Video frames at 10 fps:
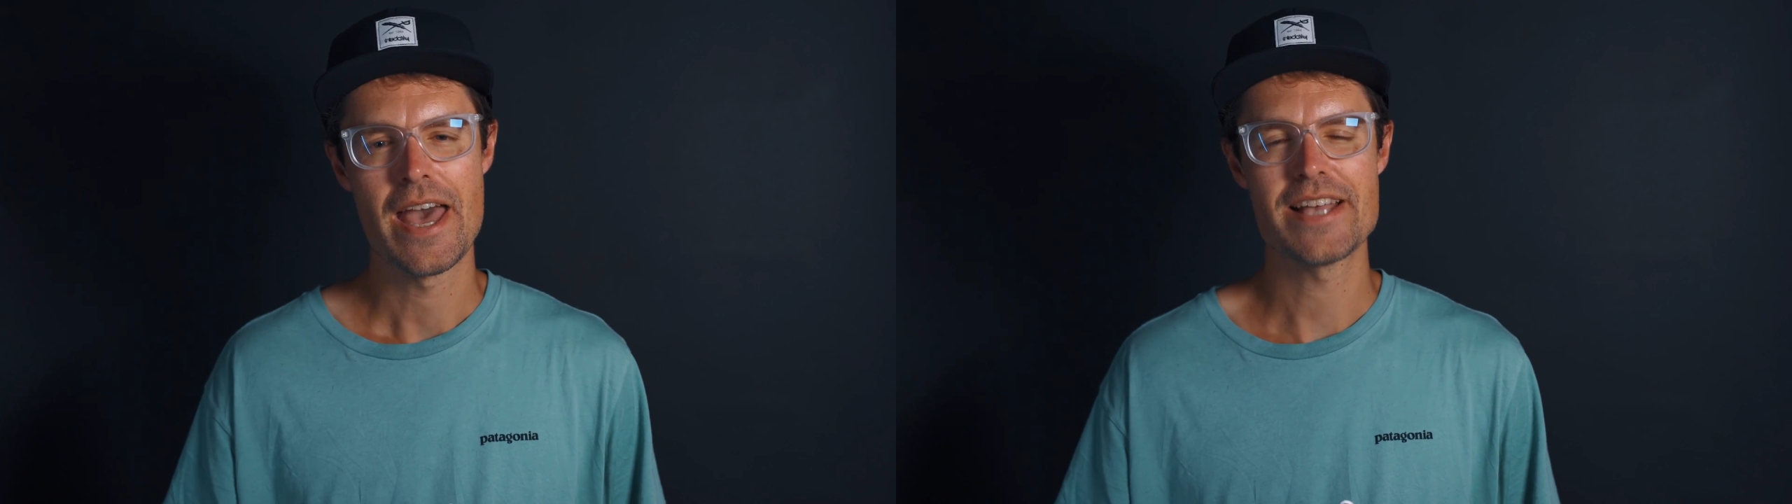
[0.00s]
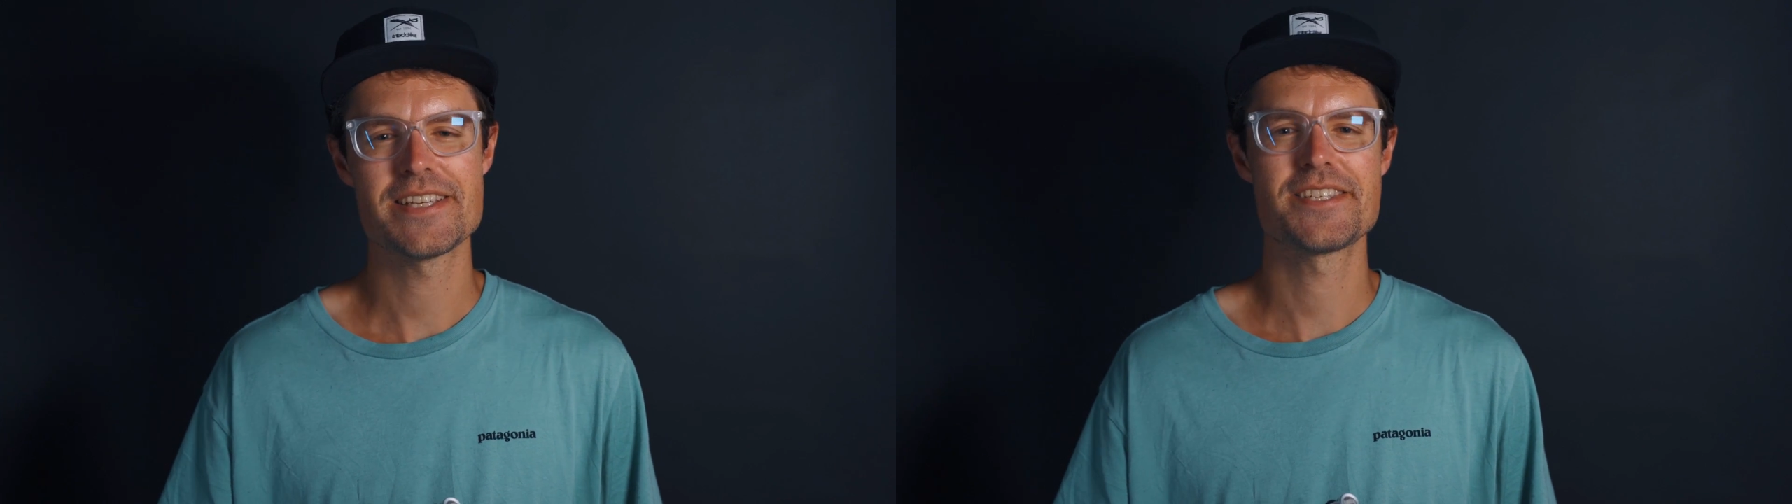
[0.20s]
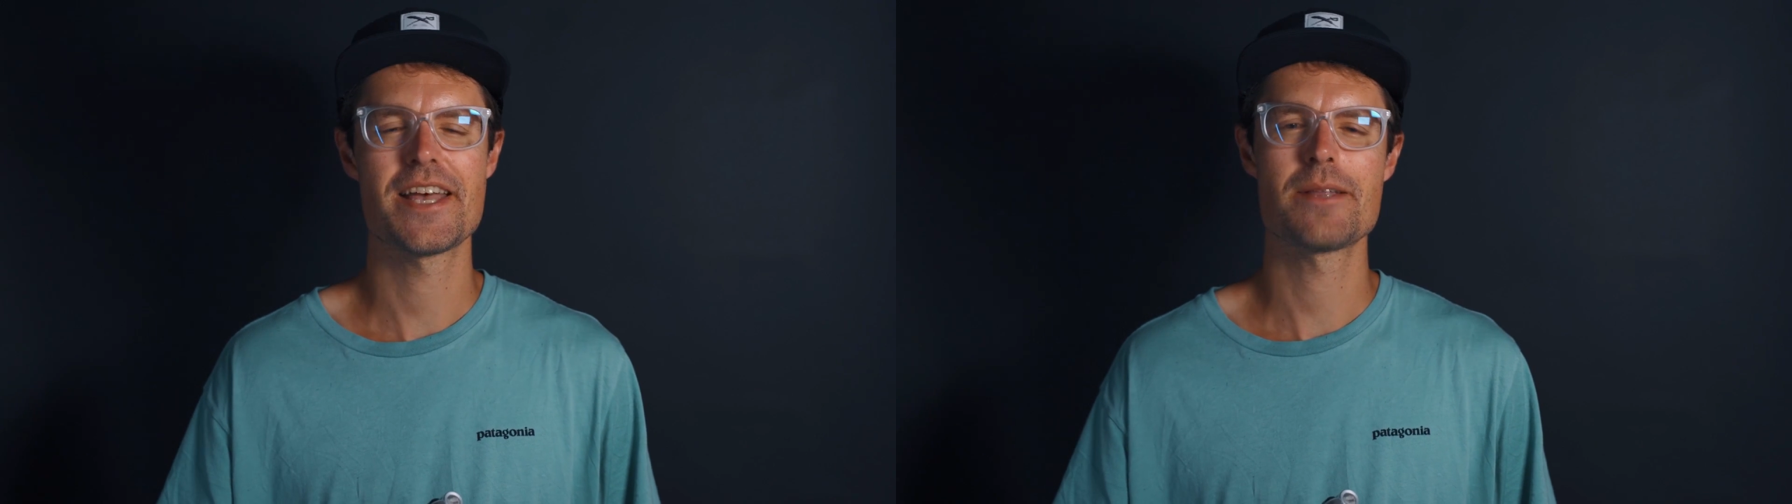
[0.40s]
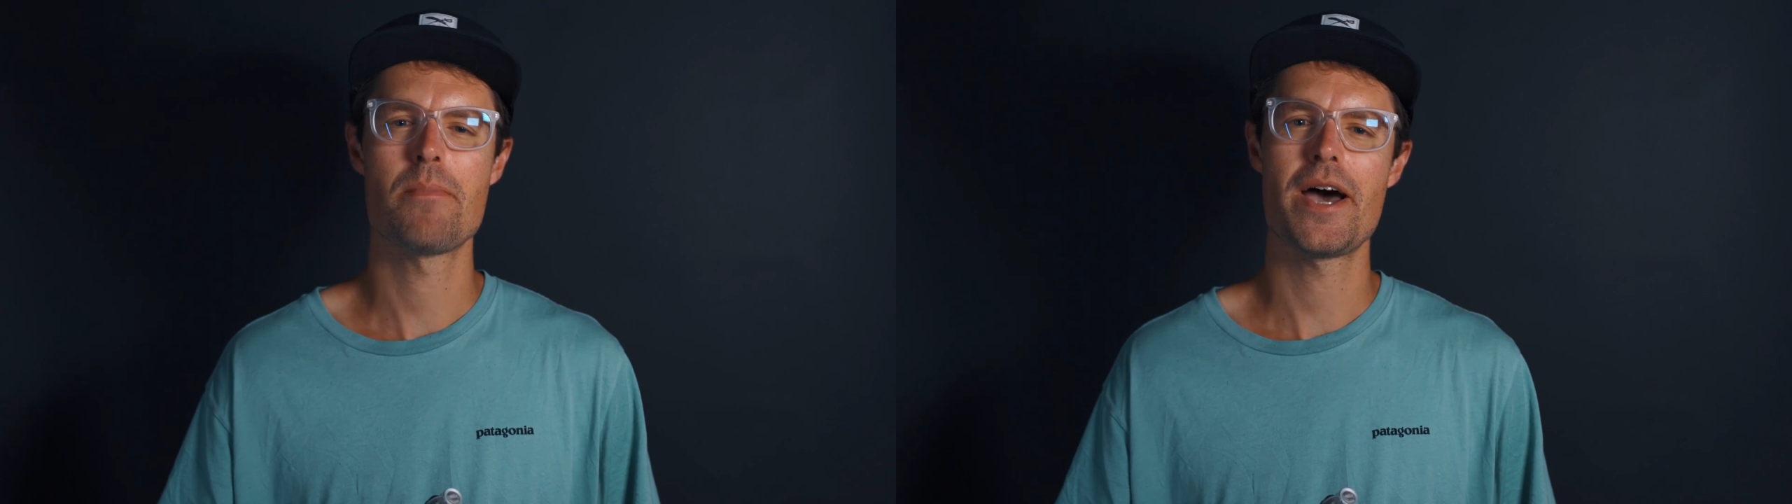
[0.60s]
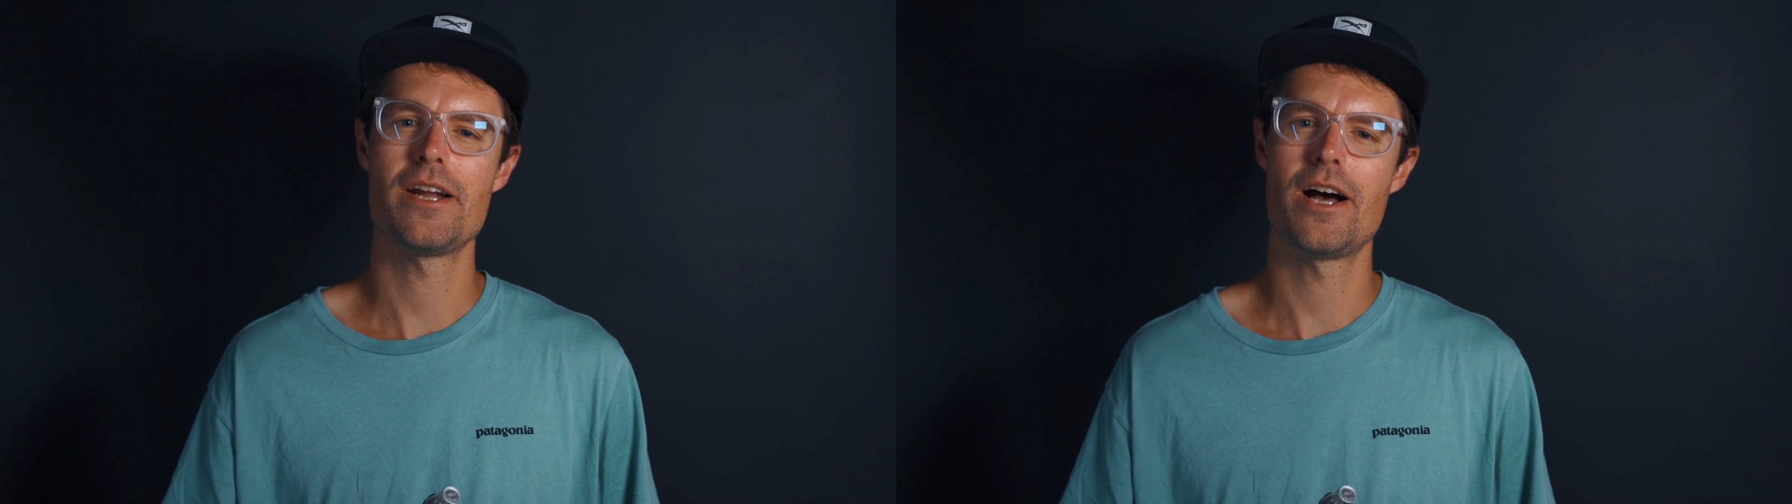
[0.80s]
As I said,
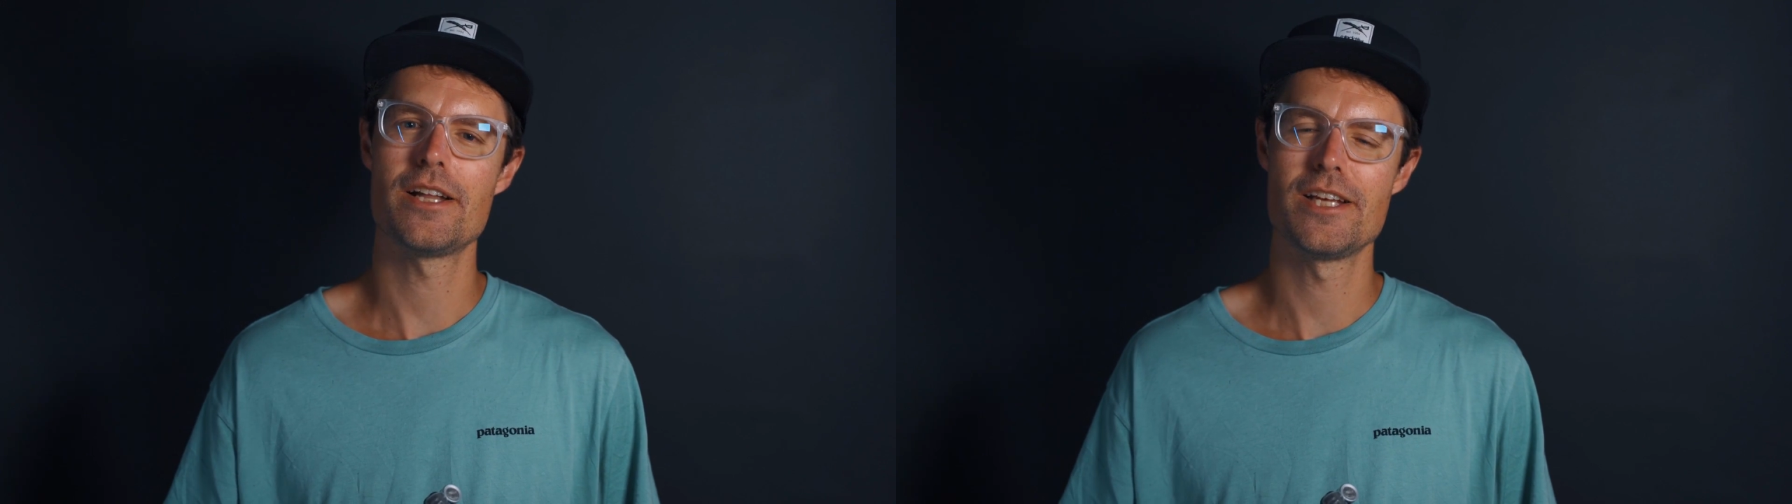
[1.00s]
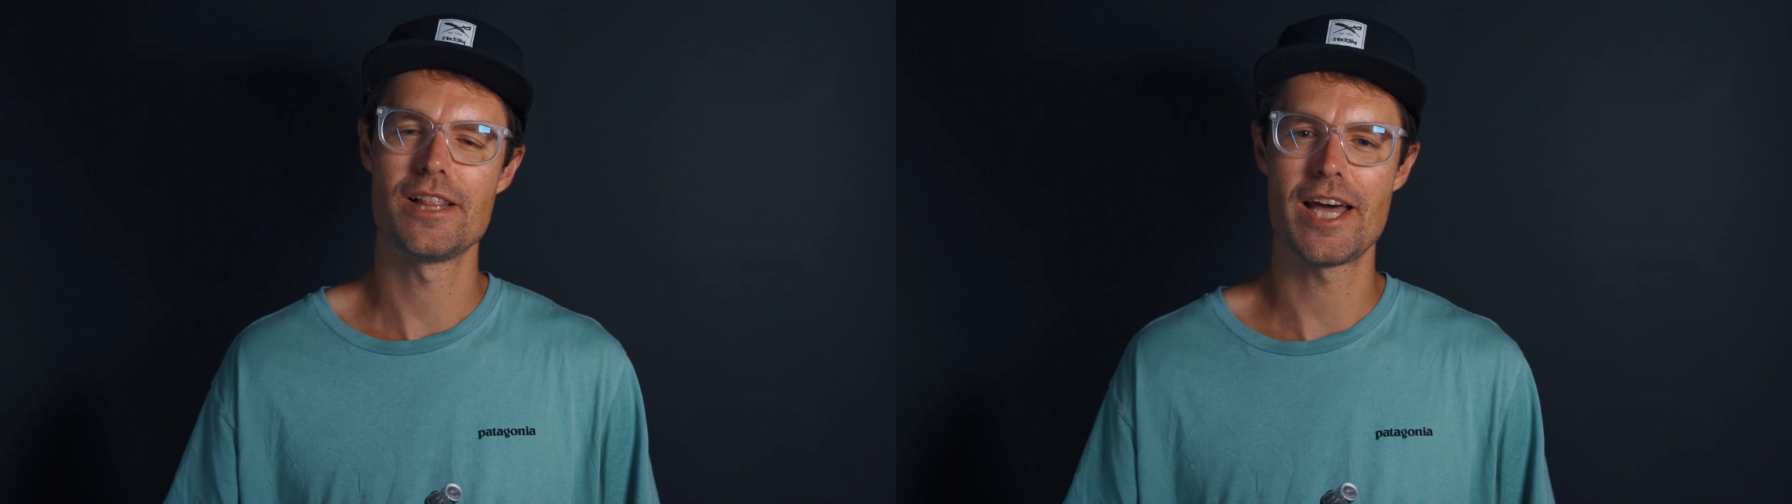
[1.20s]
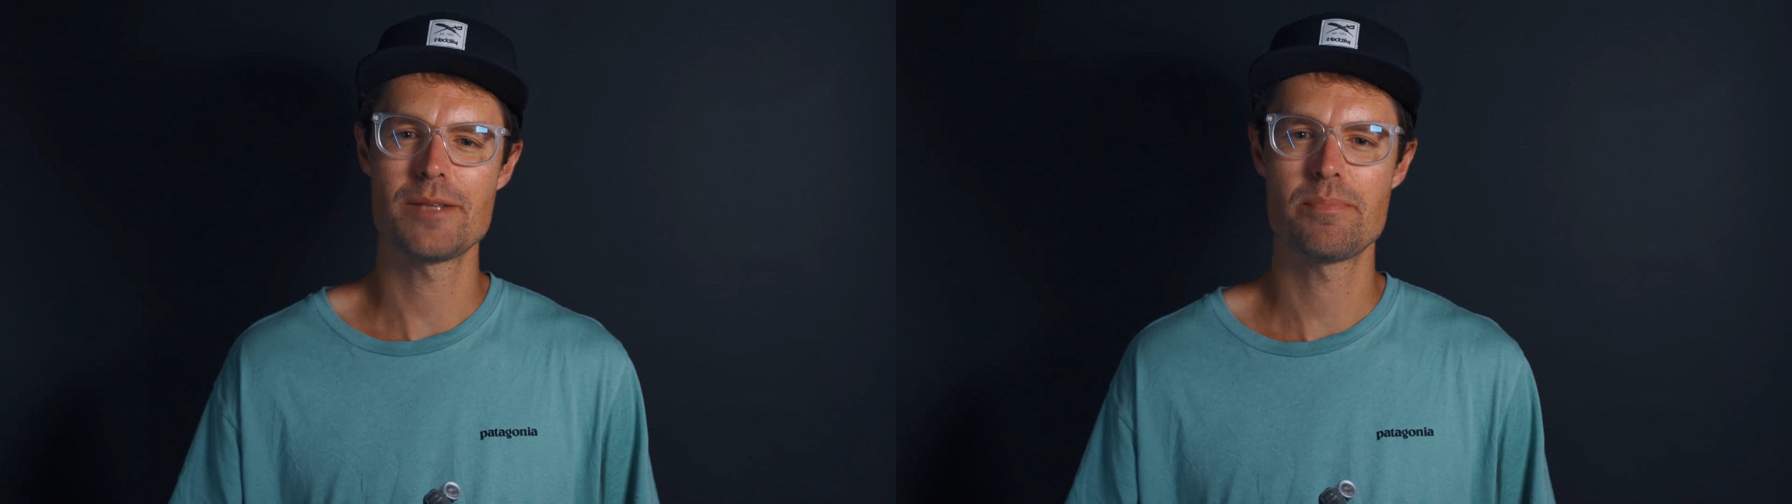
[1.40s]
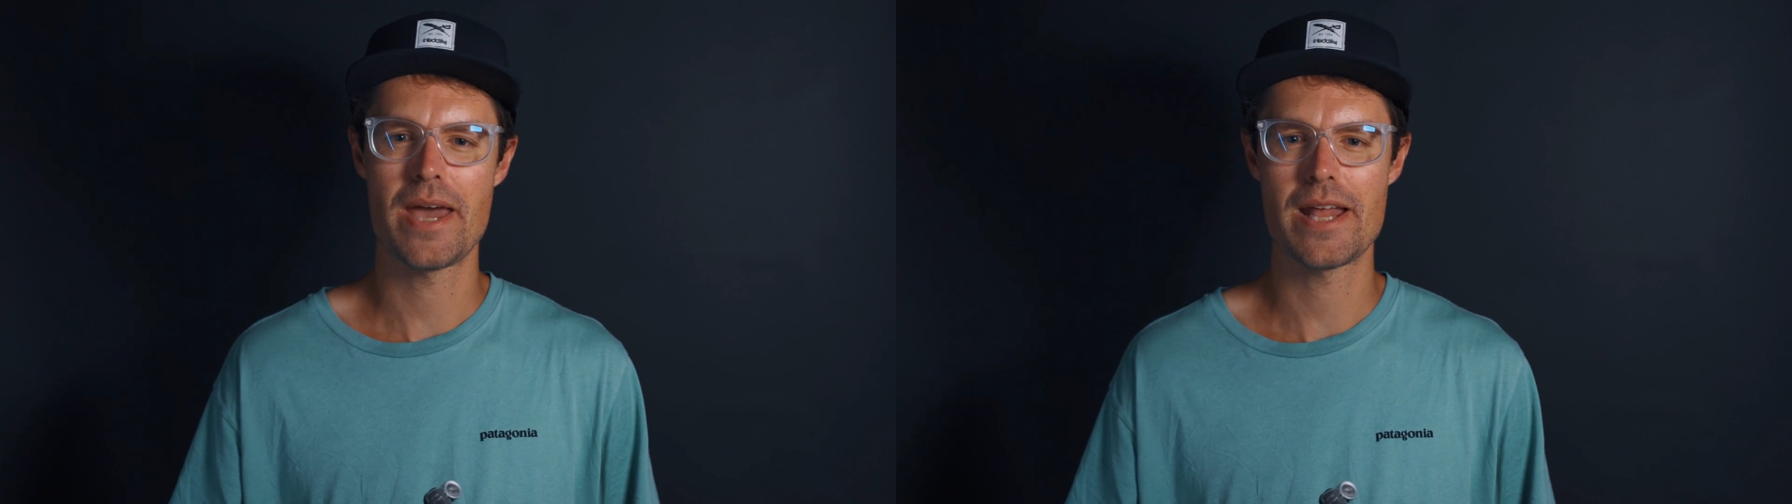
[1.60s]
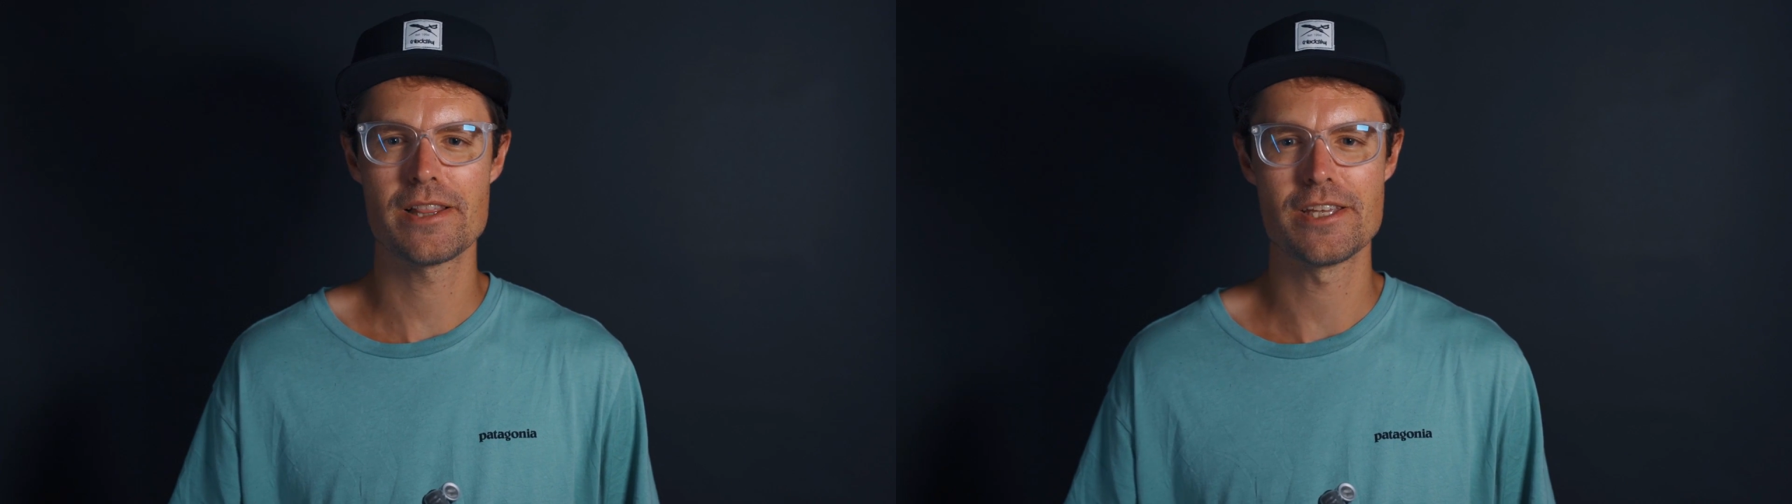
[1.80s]
mine are the light panel,